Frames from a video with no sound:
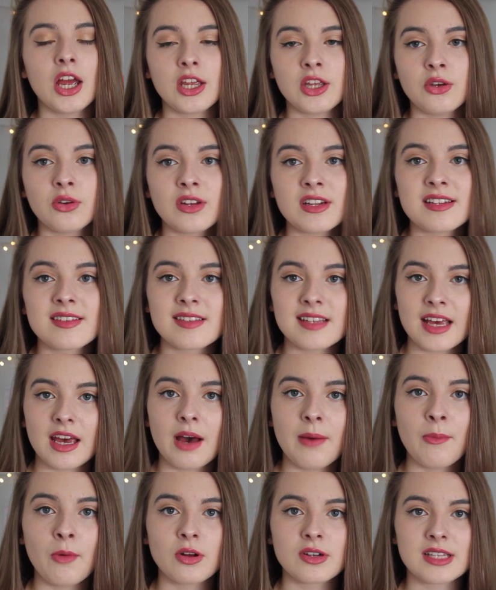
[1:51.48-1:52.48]
you can
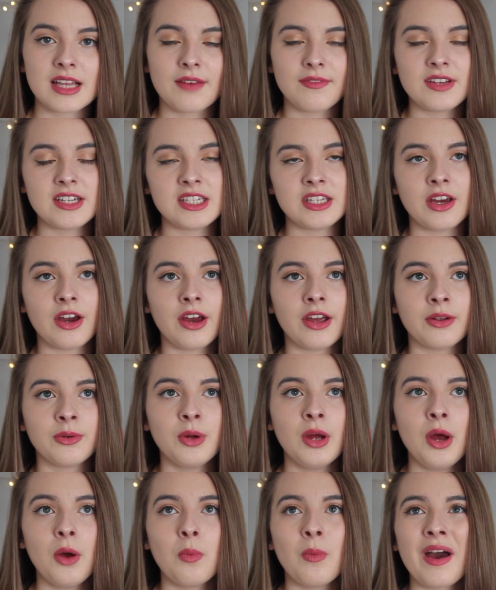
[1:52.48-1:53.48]
sit and watch that
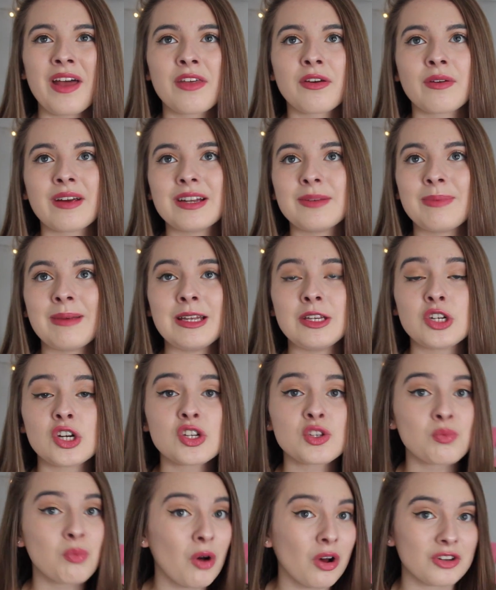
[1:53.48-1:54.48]
video, whether it be
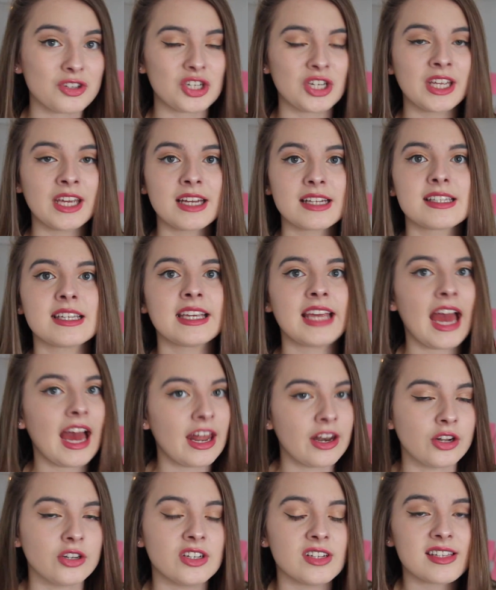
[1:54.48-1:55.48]
just watching it to
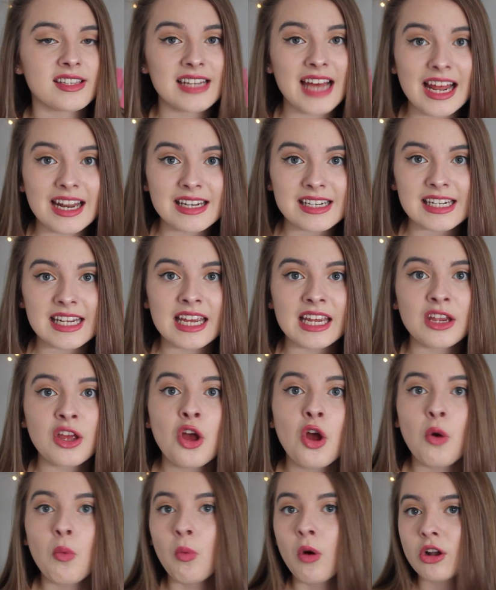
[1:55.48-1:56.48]
get an understanding,
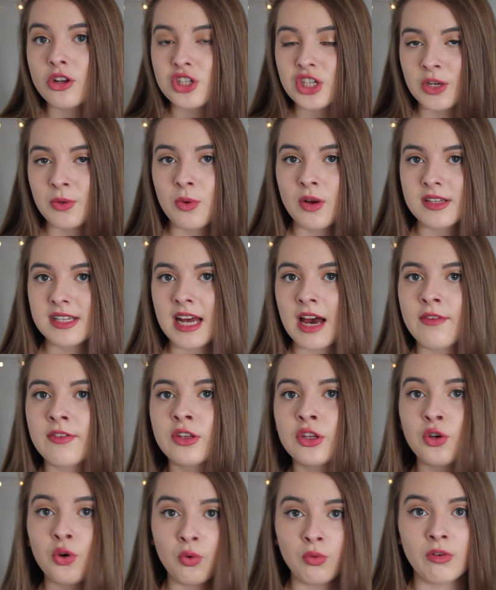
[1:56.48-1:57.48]
watching whilst
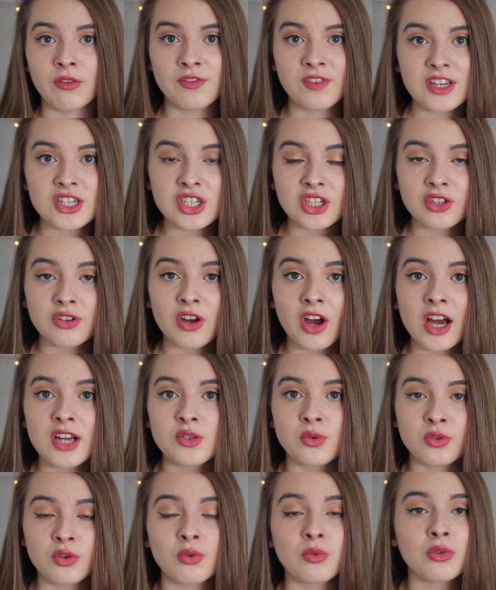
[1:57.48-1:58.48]
having your revision
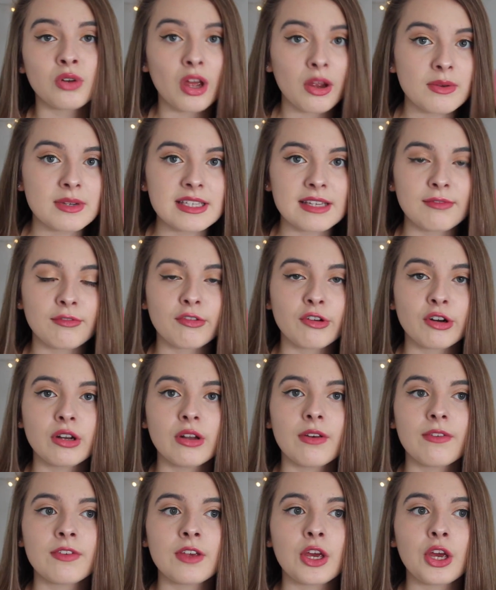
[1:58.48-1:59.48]
guide or your notes in
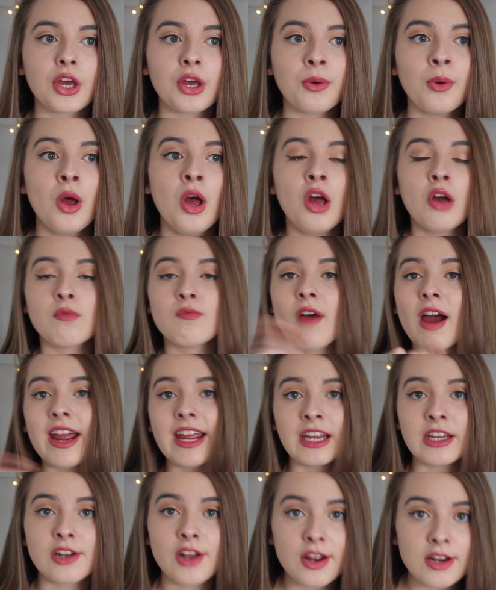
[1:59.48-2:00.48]
front of you,
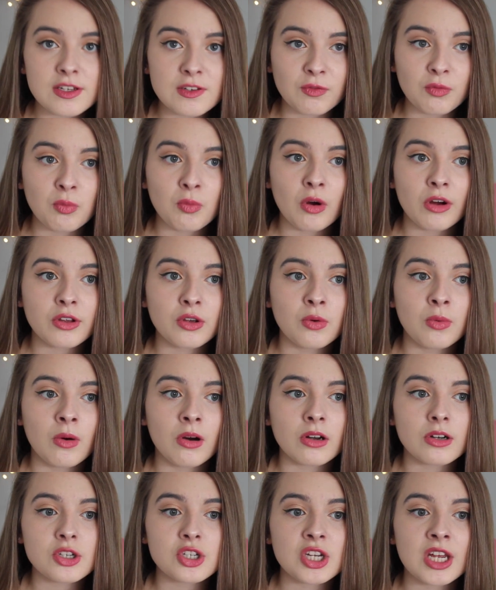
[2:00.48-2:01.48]
writing notes from what you're
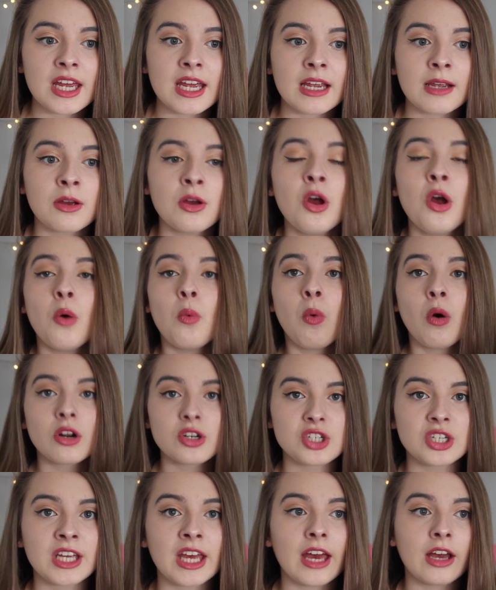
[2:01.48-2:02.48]
watching,
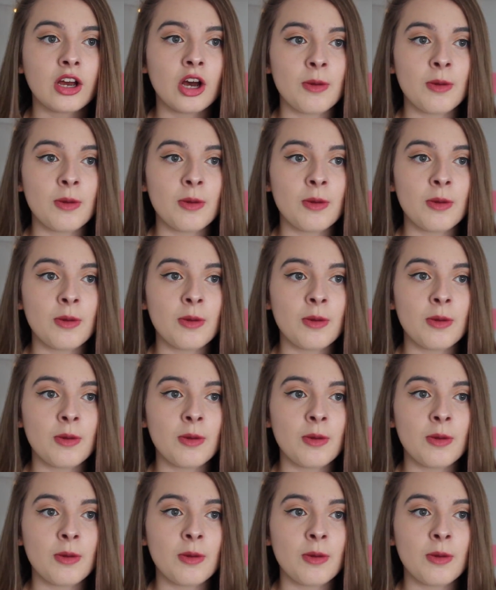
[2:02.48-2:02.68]
watching it a